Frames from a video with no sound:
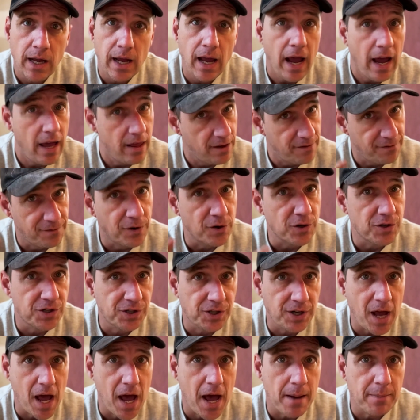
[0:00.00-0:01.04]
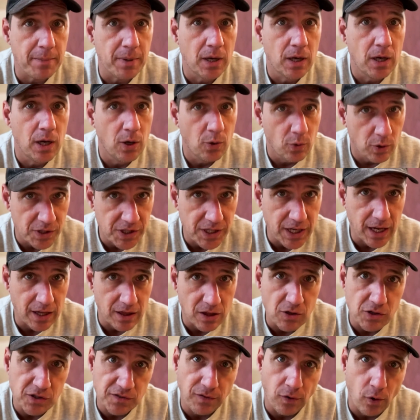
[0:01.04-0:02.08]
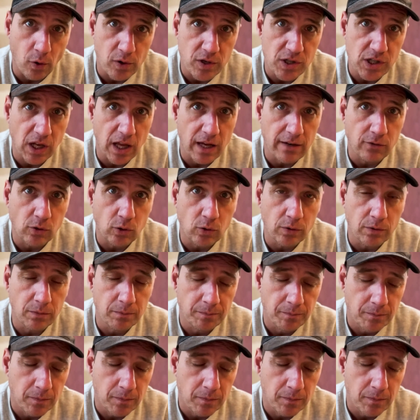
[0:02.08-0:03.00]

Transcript: And the first step was to get those floors leveled.